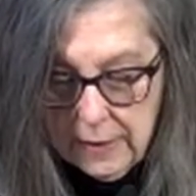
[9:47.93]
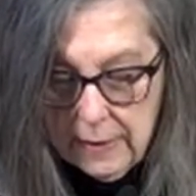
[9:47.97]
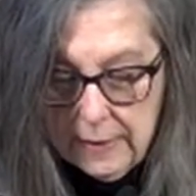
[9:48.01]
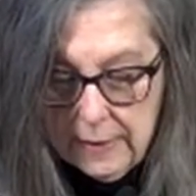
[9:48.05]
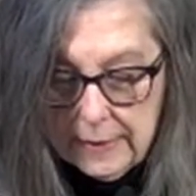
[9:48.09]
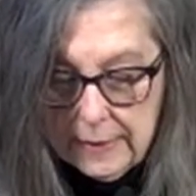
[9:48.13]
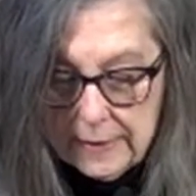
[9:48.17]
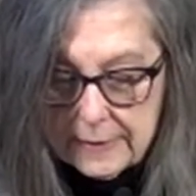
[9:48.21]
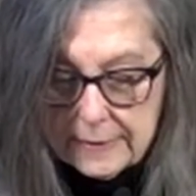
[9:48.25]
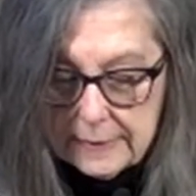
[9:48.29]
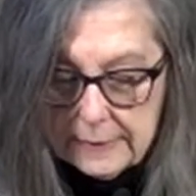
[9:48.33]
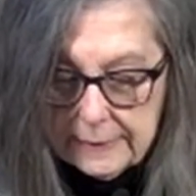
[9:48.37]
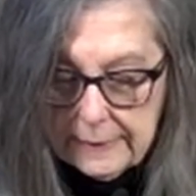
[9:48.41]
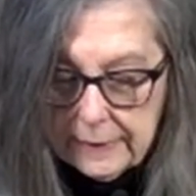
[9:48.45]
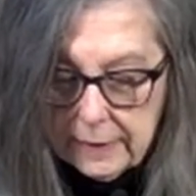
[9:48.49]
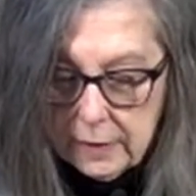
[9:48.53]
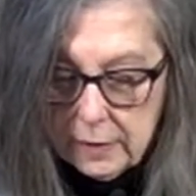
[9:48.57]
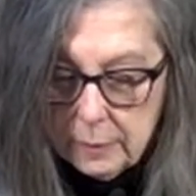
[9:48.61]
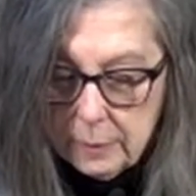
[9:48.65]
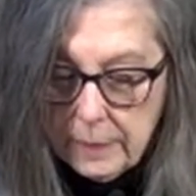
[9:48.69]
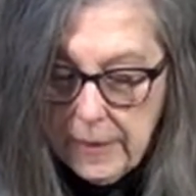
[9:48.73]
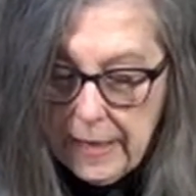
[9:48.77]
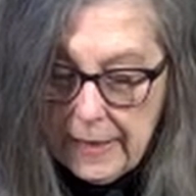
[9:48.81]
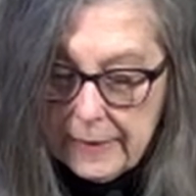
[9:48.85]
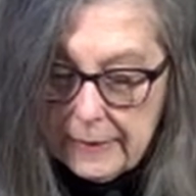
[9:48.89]
is little
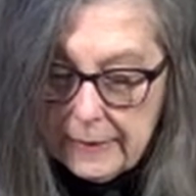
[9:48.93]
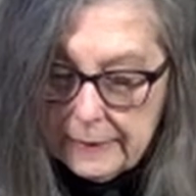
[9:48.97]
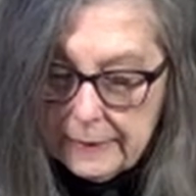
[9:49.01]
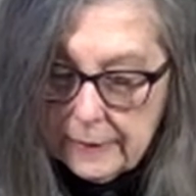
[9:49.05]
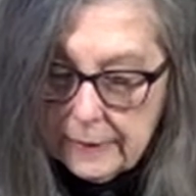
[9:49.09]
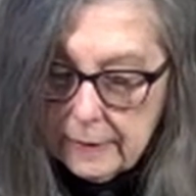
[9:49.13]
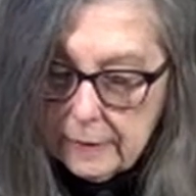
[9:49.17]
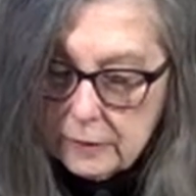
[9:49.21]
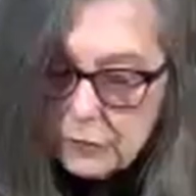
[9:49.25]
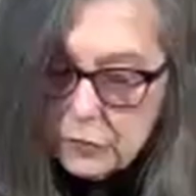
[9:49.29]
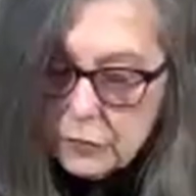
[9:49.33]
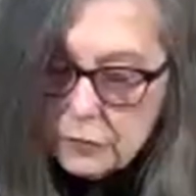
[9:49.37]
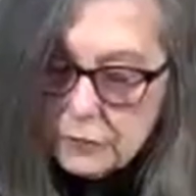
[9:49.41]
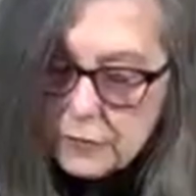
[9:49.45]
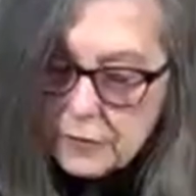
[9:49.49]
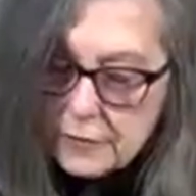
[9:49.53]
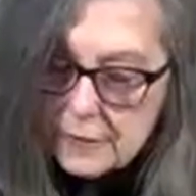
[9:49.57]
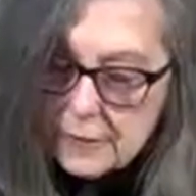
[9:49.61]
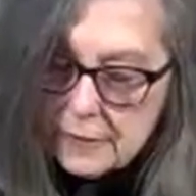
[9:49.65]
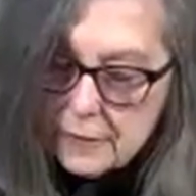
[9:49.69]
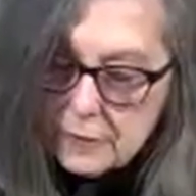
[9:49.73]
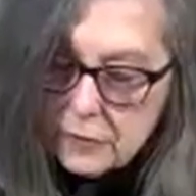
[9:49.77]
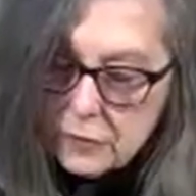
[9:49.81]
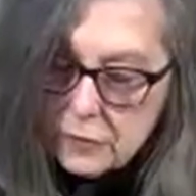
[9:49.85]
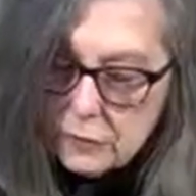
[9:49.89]
by little to
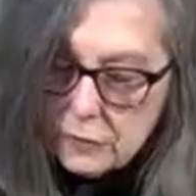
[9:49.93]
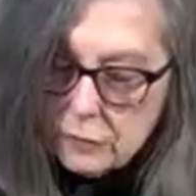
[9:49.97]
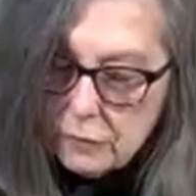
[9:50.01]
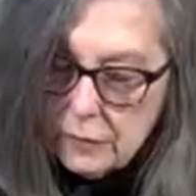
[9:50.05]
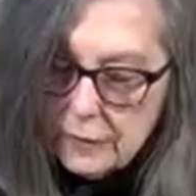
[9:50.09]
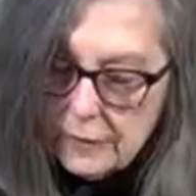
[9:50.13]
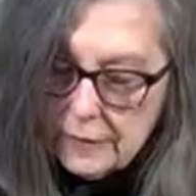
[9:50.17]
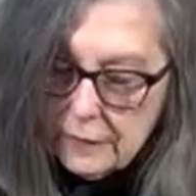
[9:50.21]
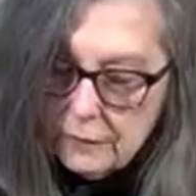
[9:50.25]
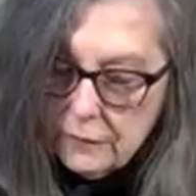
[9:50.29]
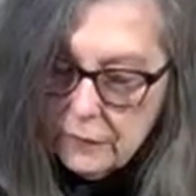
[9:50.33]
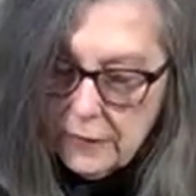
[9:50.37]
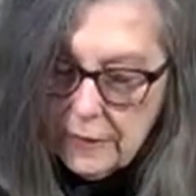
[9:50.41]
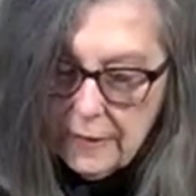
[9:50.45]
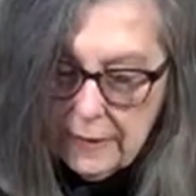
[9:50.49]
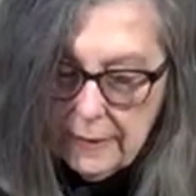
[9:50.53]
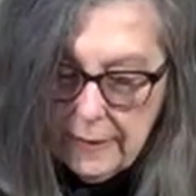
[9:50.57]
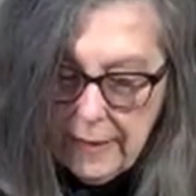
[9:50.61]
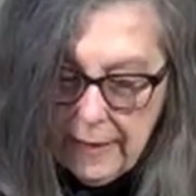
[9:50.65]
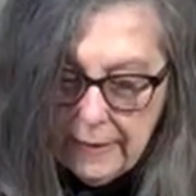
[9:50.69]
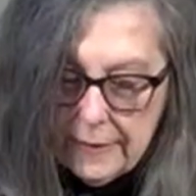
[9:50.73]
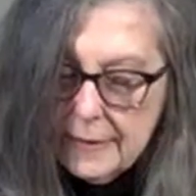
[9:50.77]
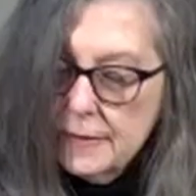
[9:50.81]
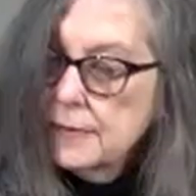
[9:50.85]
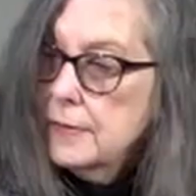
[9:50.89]
cease to live in
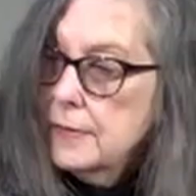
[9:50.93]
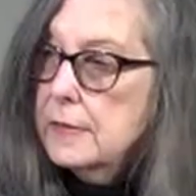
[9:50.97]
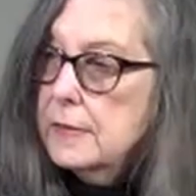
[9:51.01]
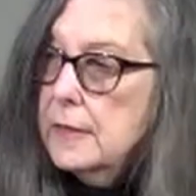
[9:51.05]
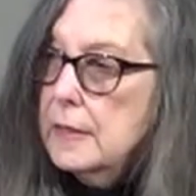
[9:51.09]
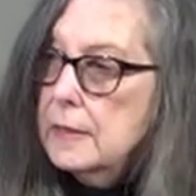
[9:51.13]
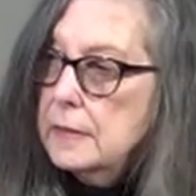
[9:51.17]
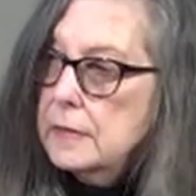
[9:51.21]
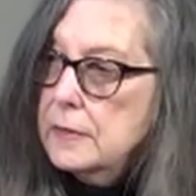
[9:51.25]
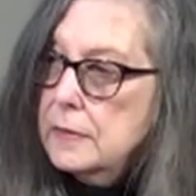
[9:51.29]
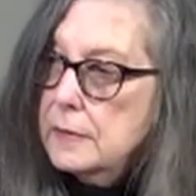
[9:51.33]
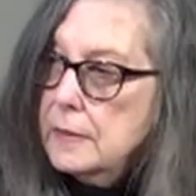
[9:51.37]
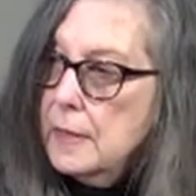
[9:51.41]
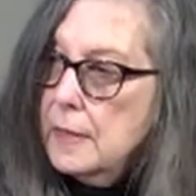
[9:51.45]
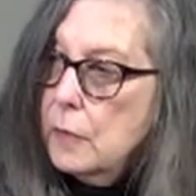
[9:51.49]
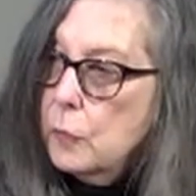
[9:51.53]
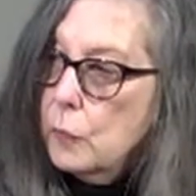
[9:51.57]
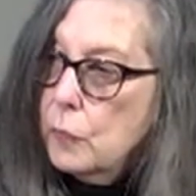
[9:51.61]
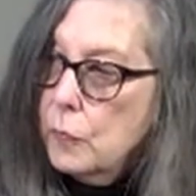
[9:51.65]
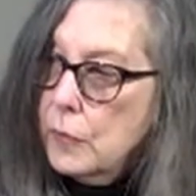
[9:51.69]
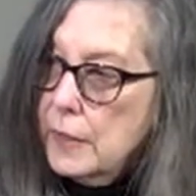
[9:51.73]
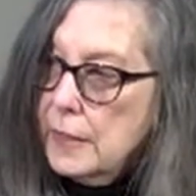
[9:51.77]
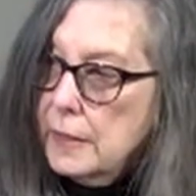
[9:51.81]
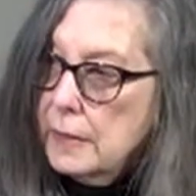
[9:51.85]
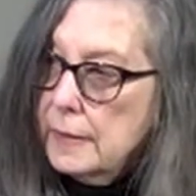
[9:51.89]
any sense that
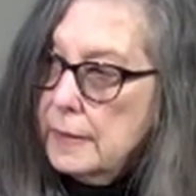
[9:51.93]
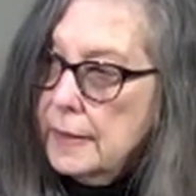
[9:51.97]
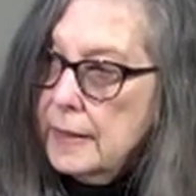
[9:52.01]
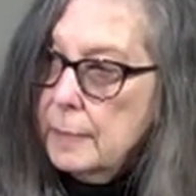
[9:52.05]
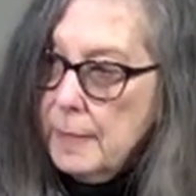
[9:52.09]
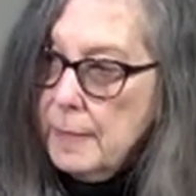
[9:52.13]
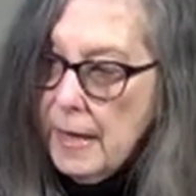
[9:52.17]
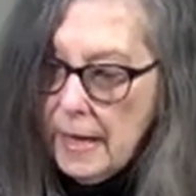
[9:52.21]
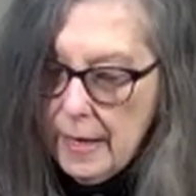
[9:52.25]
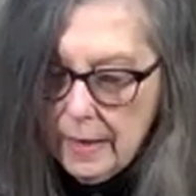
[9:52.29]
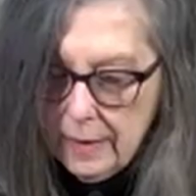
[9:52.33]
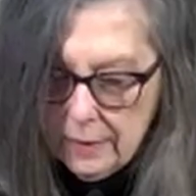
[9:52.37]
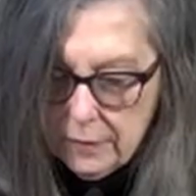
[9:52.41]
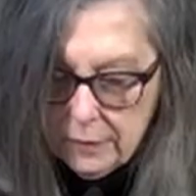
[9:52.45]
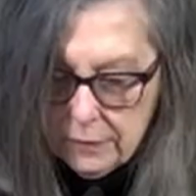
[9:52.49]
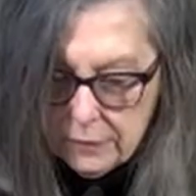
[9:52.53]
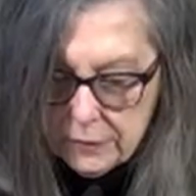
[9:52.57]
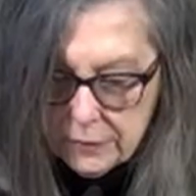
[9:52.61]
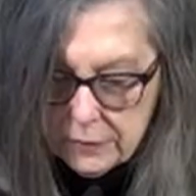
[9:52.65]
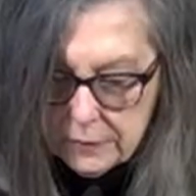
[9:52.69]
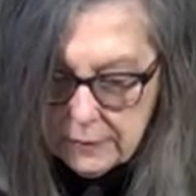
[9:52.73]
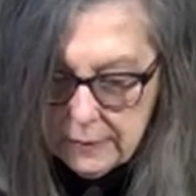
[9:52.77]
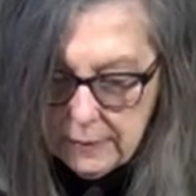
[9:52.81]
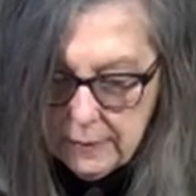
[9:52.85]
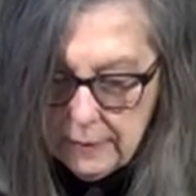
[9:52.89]
really
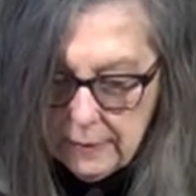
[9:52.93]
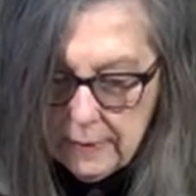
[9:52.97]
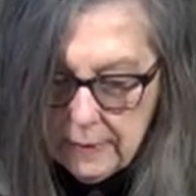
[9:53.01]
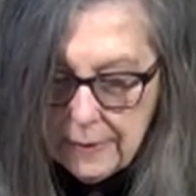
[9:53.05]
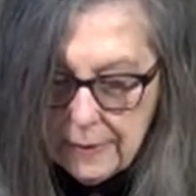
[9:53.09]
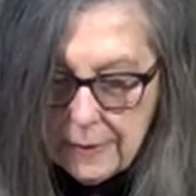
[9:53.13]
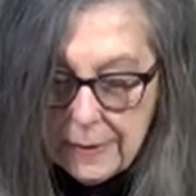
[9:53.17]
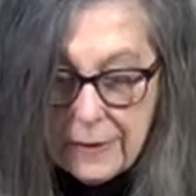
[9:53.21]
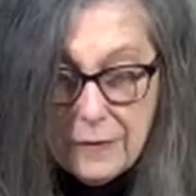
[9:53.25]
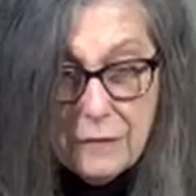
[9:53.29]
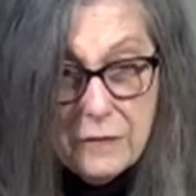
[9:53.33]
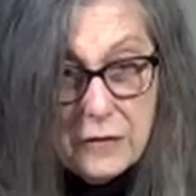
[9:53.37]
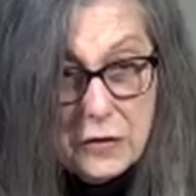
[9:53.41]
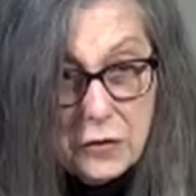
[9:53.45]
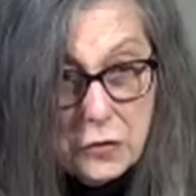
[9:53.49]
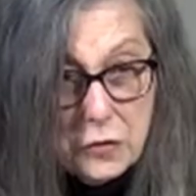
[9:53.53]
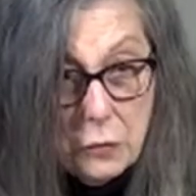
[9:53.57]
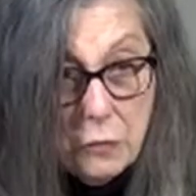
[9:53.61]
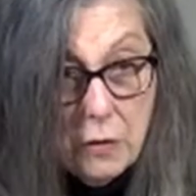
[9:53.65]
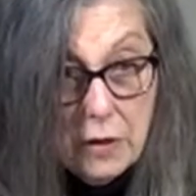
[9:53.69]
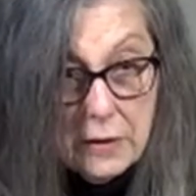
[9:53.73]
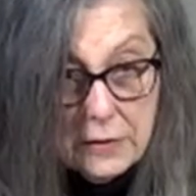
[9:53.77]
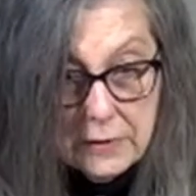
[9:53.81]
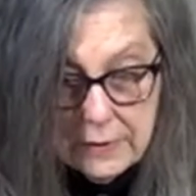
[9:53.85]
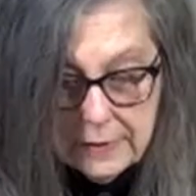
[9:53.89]
matters, even to
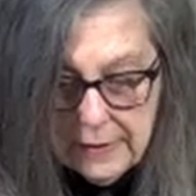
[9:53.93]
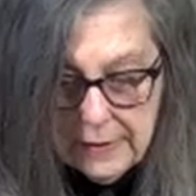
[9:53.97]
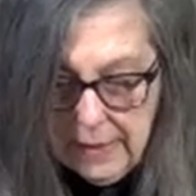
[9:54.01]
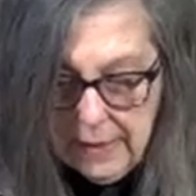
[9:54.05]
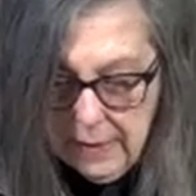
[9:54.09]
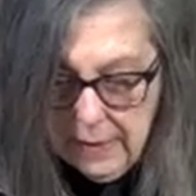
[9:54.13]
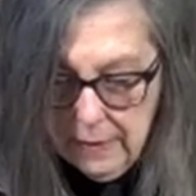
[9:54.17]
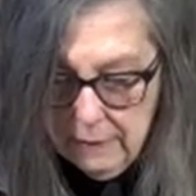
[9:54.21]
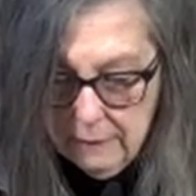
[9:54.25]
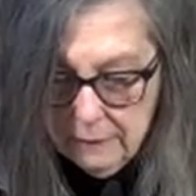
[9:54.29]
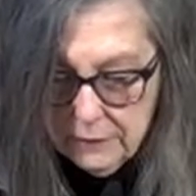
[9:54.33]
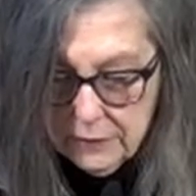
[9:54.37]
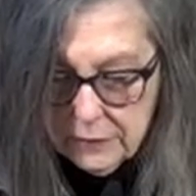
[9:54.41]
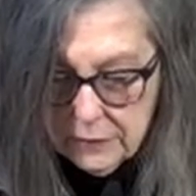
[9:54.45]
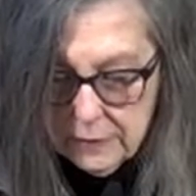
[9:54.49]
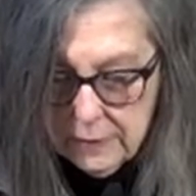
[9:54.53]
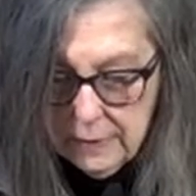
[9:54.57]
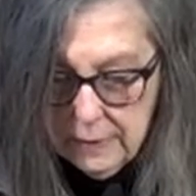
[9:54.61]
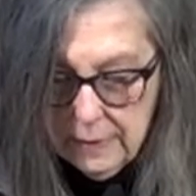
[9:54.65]
ourselves,